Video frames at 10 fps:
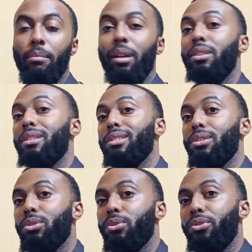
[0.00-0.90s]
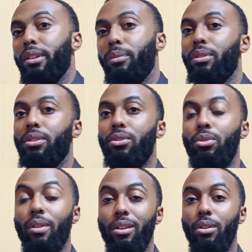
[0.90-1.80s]
because it is associated with this
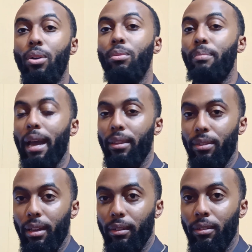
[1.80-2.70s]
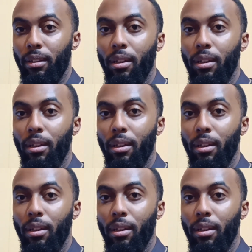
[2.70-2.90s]
new unknown bad thing.